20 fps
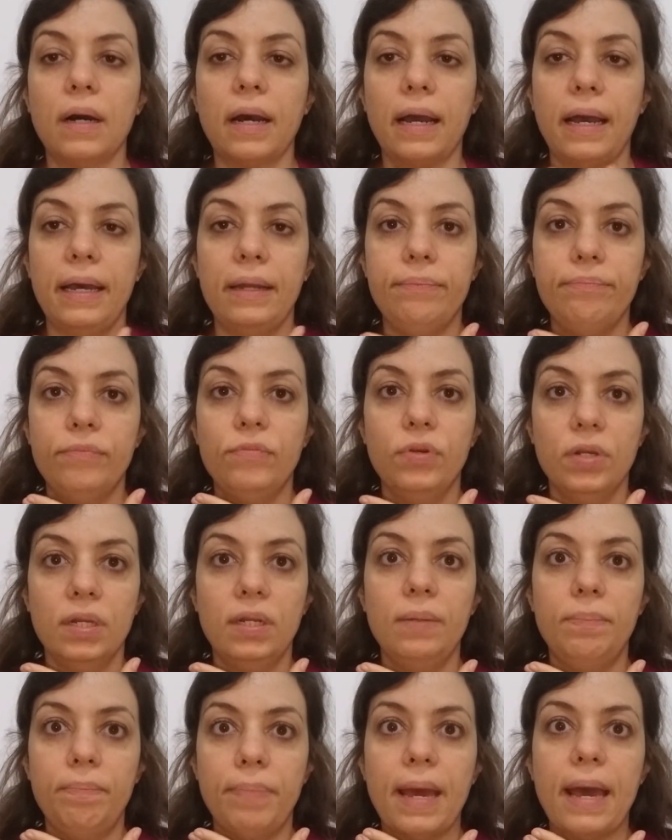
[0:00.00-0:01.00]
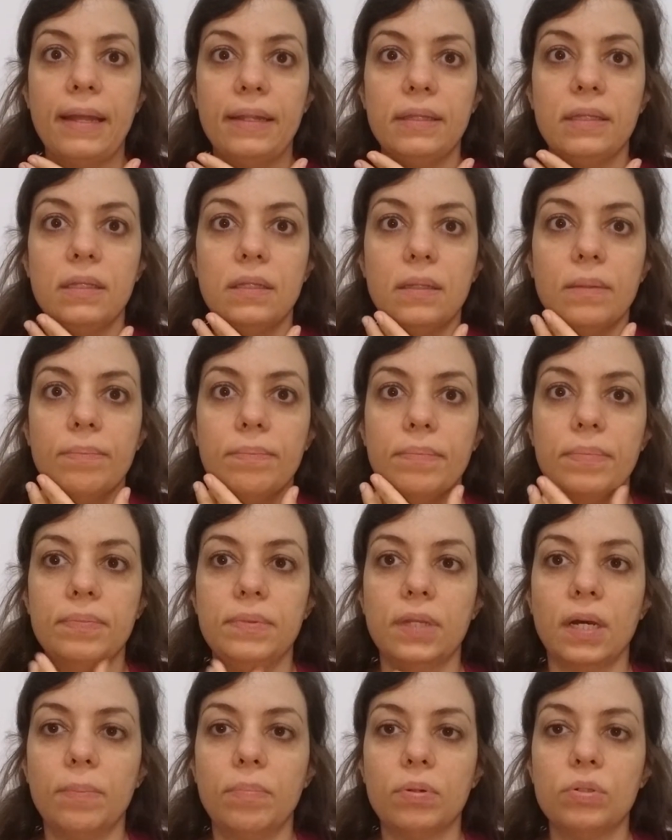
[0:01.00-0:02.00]
had really bad
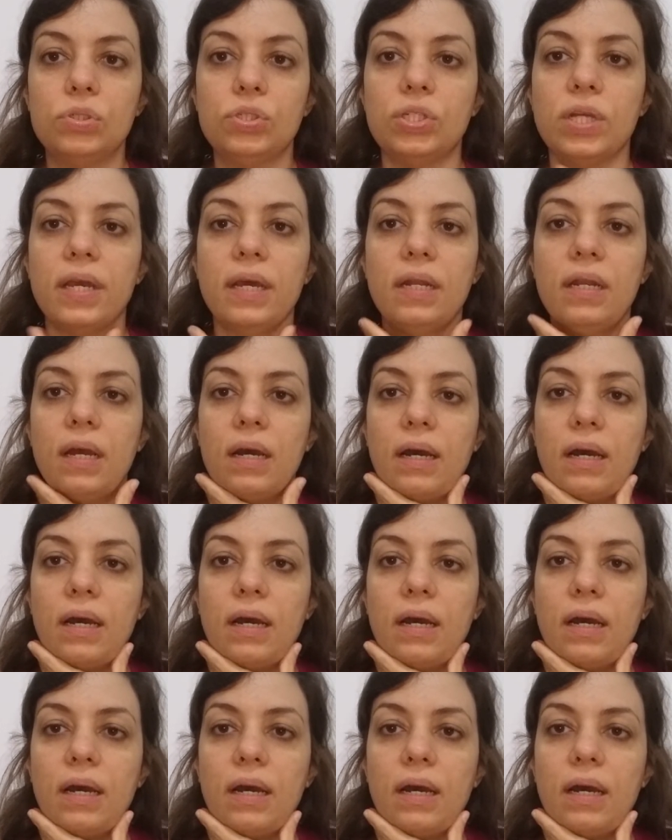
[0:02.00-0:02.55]
double chin.